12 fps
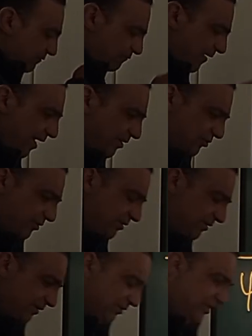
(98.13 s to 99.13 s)
function
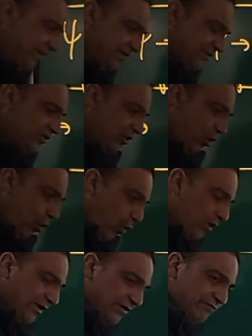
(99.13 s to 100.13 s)
contains
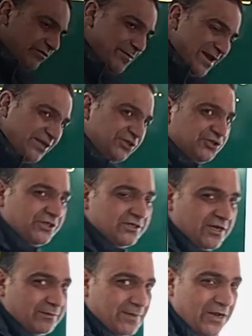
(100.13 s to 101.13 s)
all information
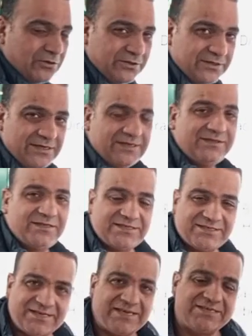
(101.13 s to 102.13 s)
about the
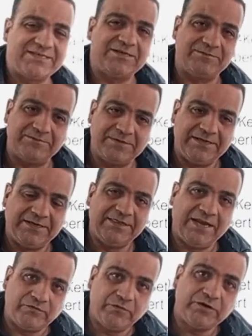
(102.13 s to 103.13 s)
system
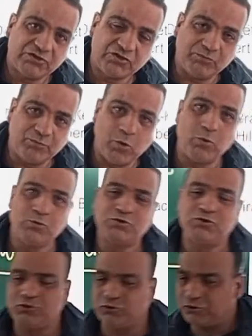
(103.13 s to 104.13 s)
that we're
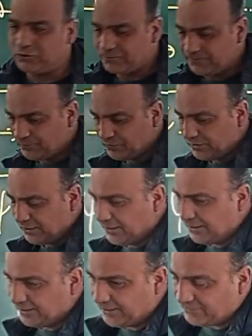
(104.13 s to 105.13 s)
supposed to
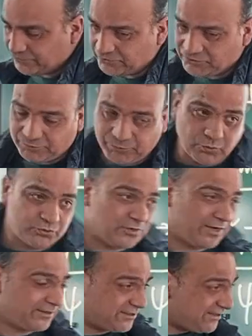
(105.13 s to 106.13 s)

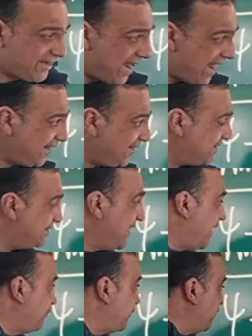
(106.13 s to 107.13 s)
understand,
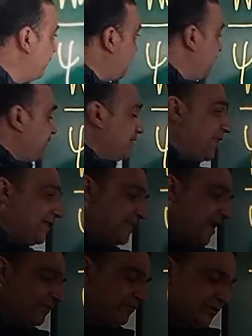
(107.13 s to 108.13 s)
that
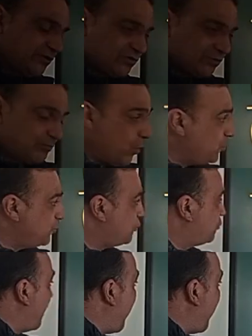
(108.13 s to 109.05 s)
we are supposed to